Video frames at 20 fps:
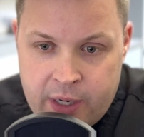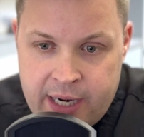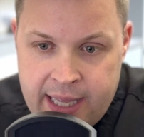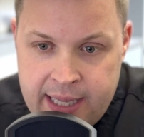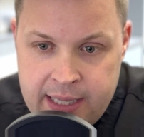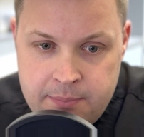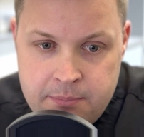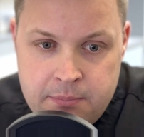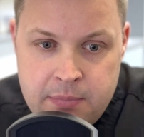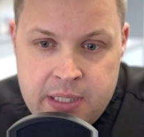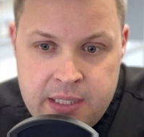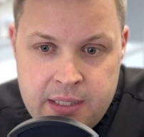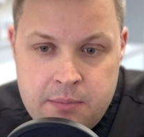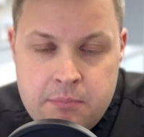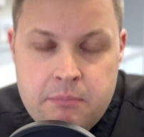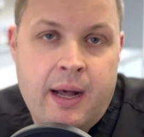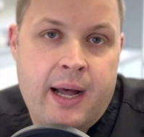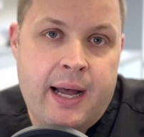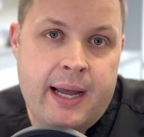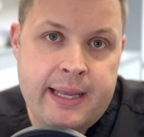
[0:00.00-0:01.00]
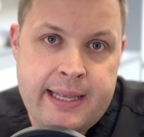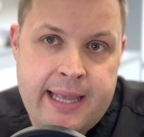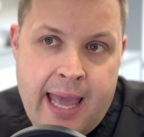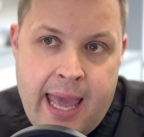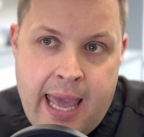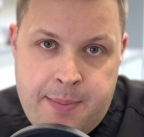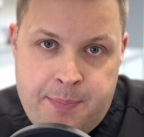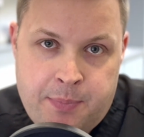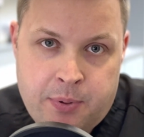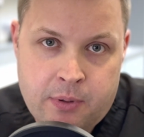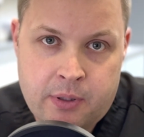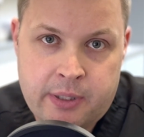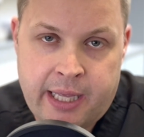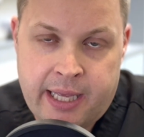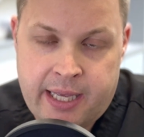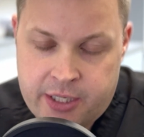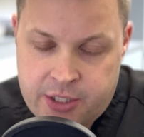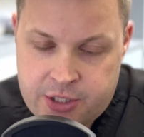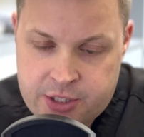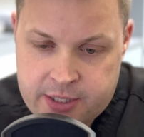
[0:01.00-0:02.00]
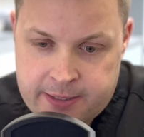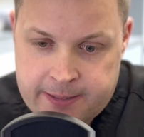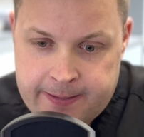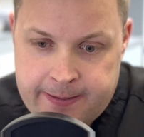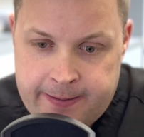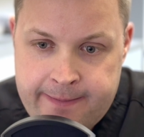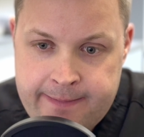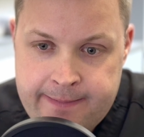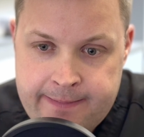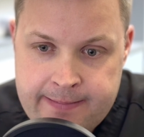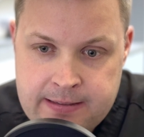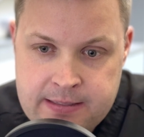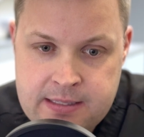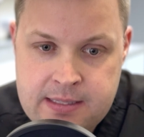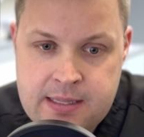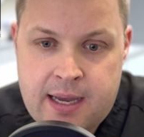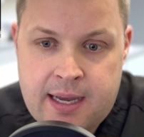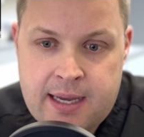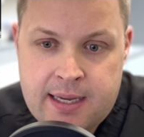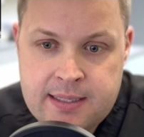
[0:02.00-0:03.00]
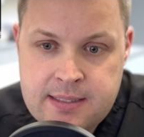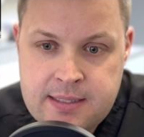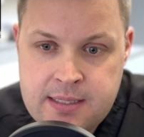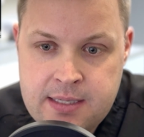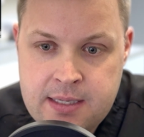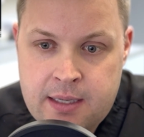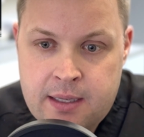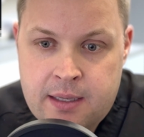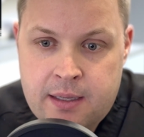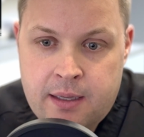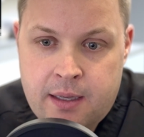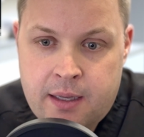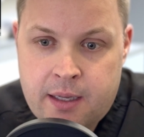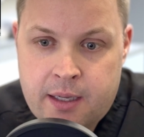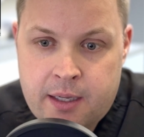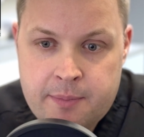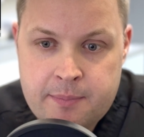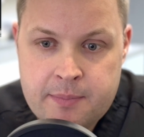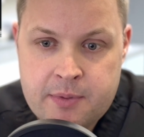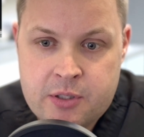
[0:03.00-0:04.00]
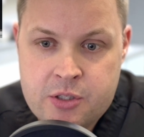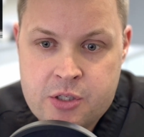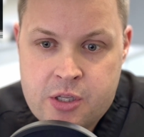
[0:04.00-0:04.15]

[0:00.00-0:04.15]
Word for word: I mean by apical gauging is that um,